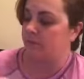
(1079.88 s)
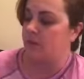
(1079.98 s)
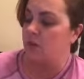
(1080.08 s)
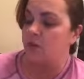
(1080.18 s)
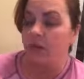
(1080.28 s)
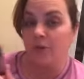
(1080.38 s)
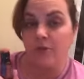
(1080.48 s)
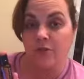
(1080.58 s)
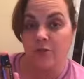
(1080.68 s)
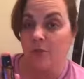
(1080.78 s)
You can
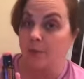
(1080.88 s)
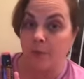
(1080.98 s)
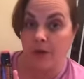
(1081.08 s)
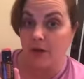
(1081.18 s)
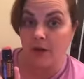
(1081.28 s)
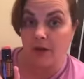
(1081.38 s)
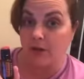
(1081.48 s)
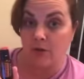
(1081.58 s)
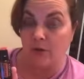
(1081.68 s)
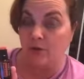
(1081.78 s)
just put it on
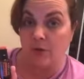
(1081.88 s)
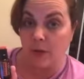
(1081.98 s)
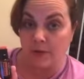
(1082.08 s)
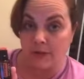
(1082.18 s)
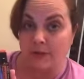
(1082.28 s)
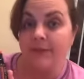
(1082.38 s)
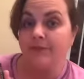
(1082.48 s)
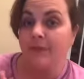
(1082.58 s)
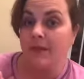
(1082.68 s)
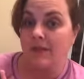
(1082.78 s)
you topically.
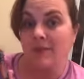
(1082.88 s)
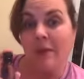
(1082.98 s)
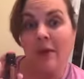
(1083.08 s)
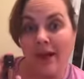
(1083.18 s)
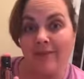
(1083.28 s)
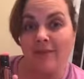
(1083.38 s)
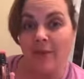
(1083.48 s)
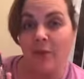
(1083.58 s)
Some people have luck